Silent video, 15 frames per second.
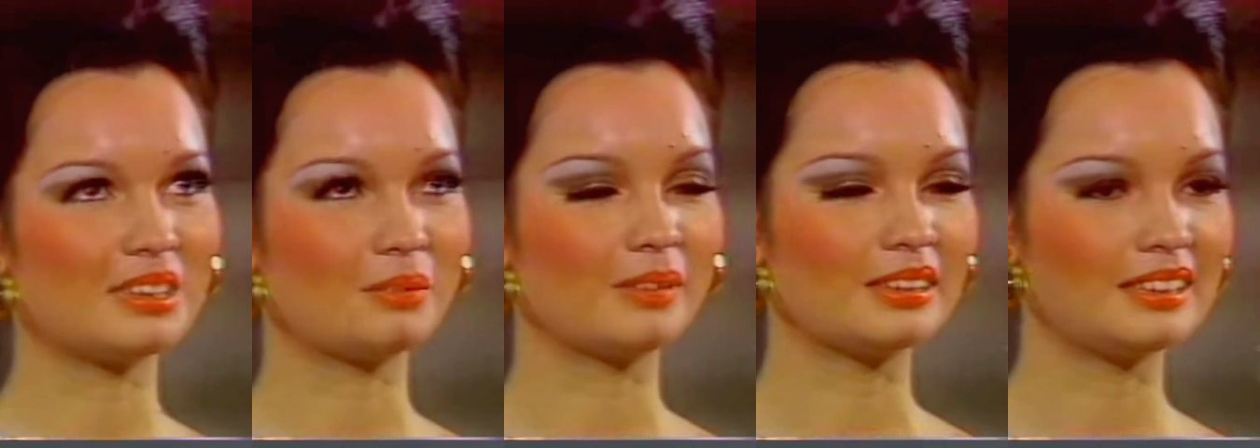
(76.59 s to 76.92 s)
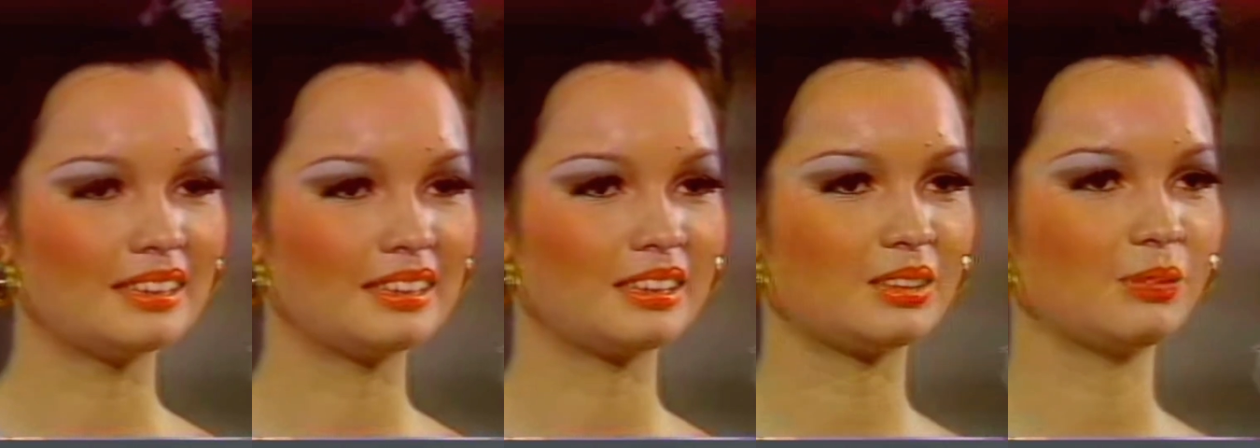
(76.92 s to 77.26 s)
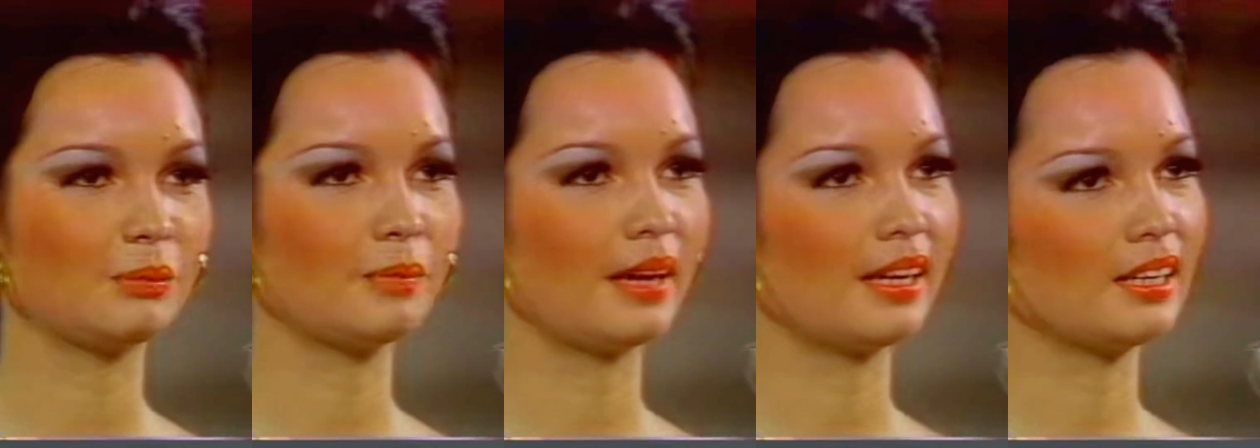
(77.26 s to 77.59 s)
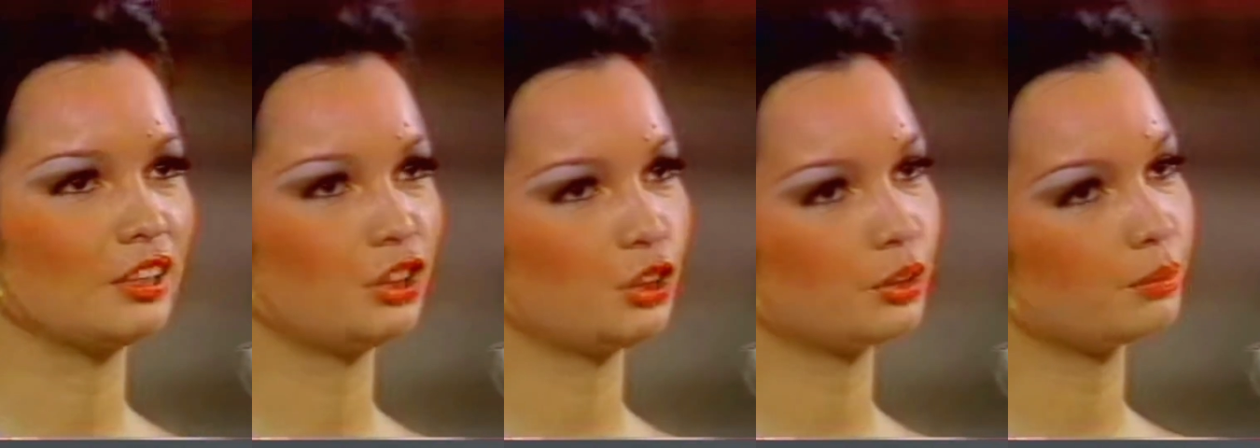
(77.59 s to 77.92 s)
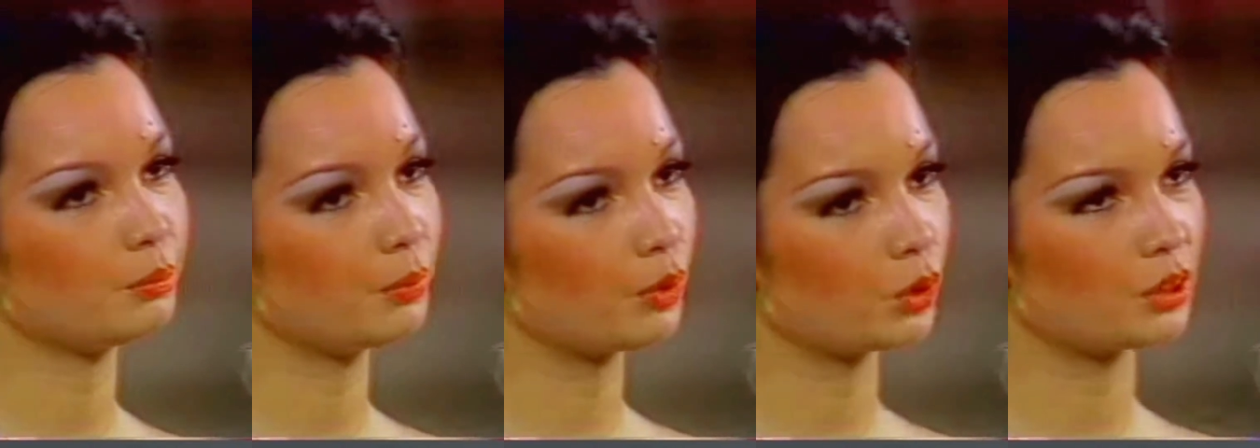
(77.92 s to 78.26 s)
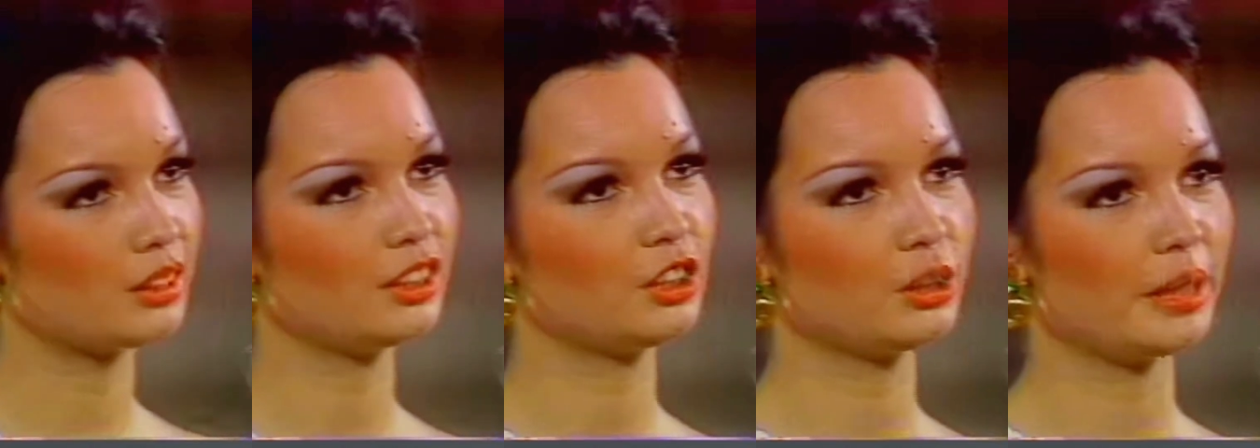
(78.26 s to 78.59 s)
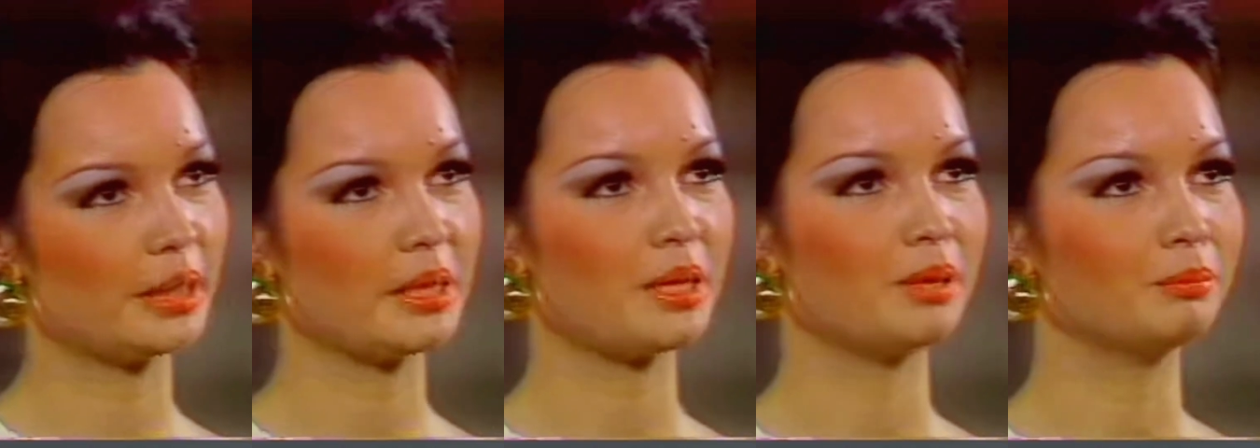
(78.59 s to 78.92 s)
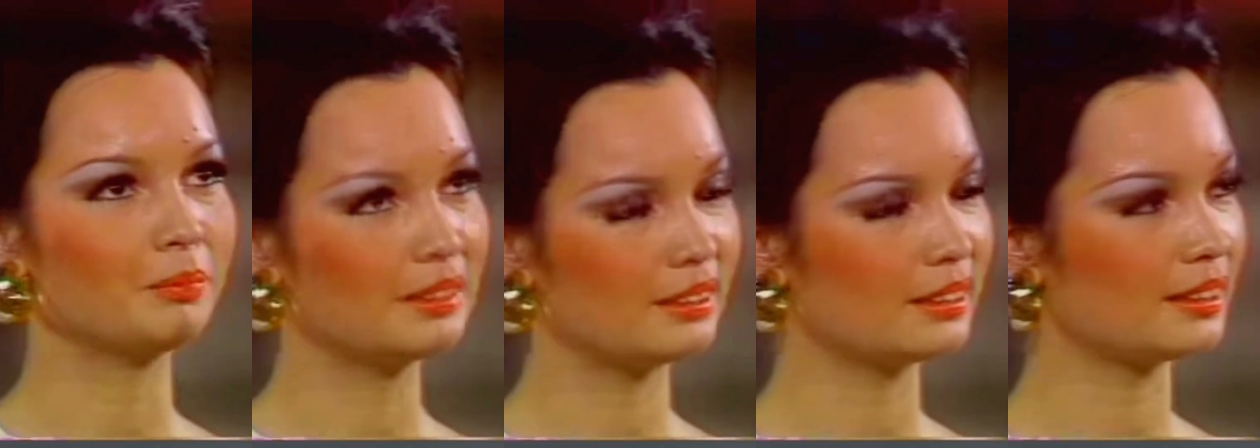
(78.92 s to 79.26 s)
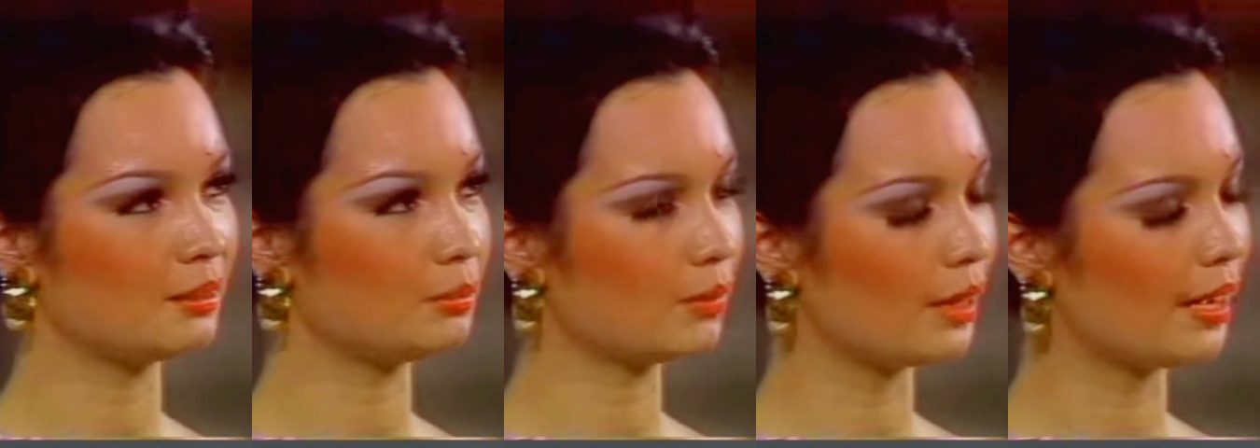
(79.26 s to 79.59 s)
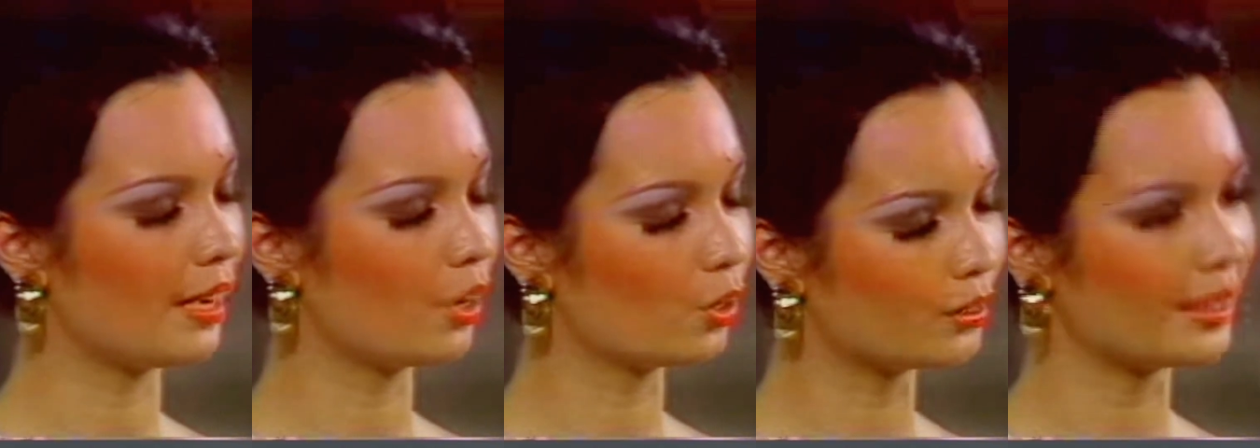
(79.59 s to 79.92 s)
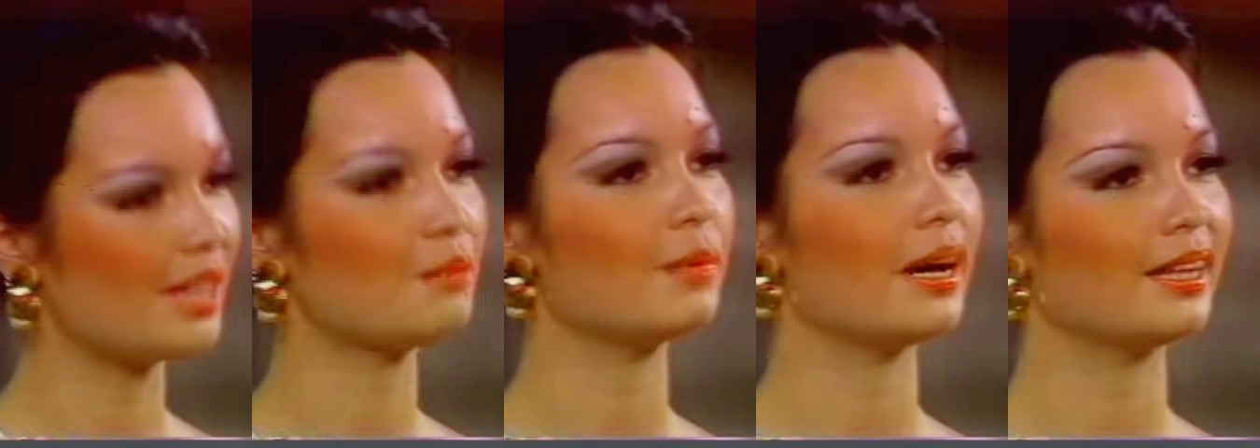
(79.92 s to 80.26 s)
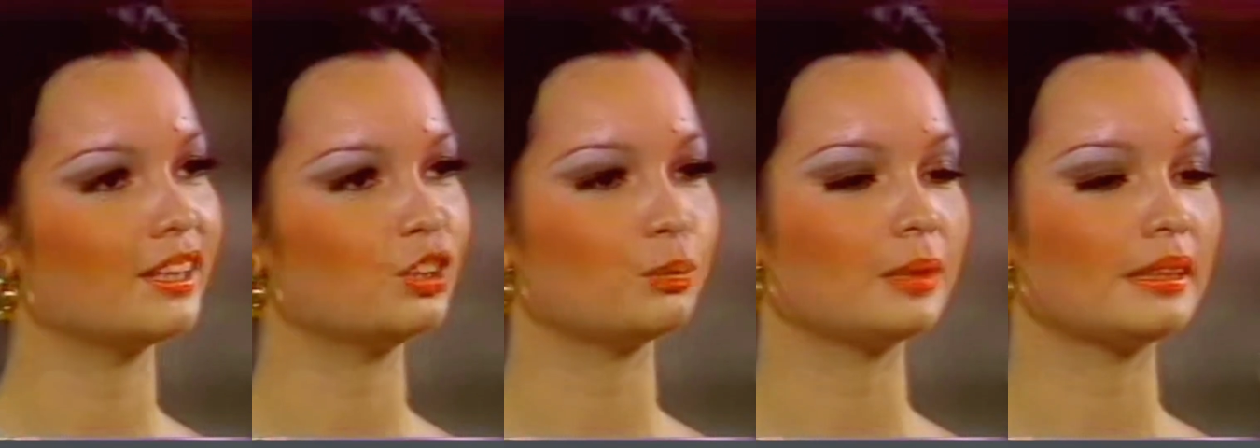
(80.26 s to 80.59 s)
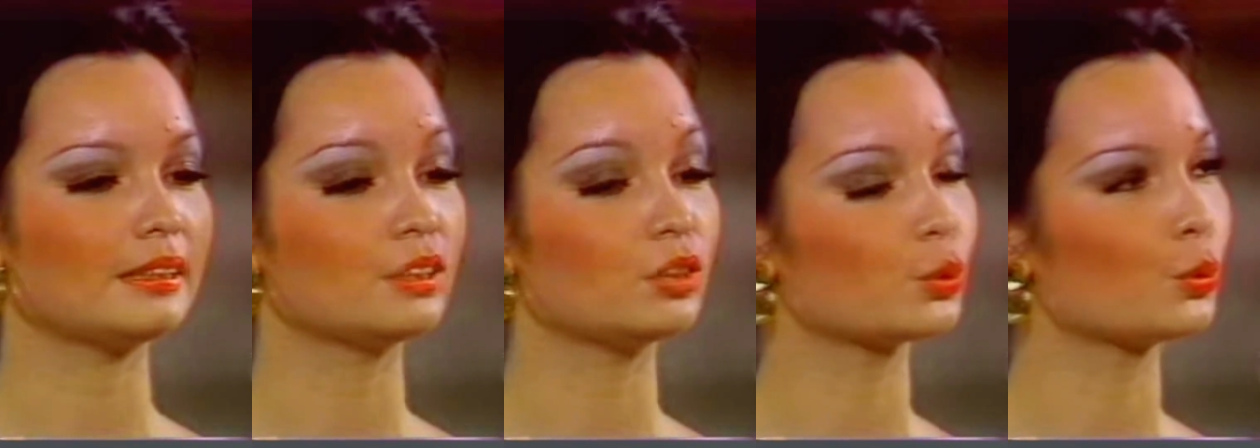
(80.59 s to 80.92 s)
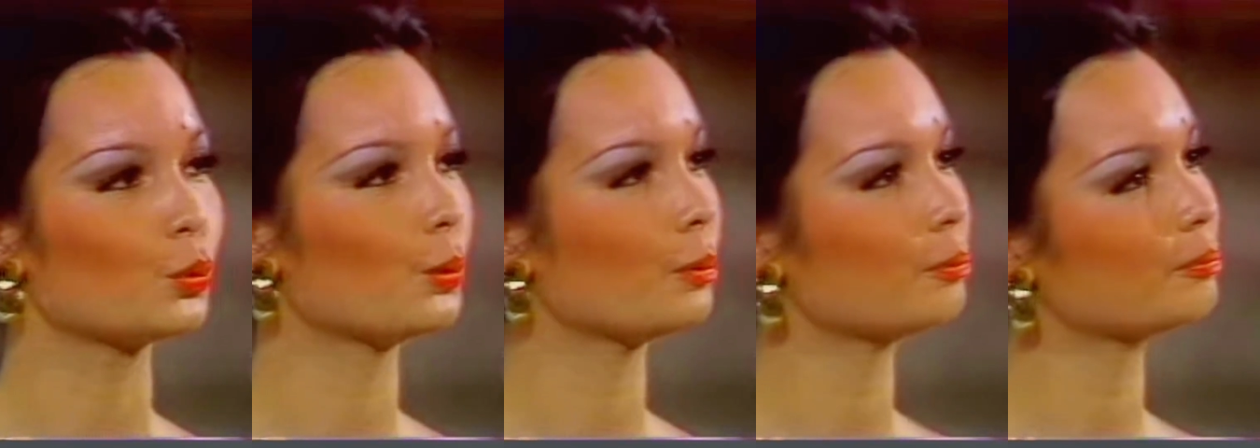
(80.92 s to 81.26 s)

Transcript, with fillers: and my sister will manage it because she's taking up business, uh, hotel management in school.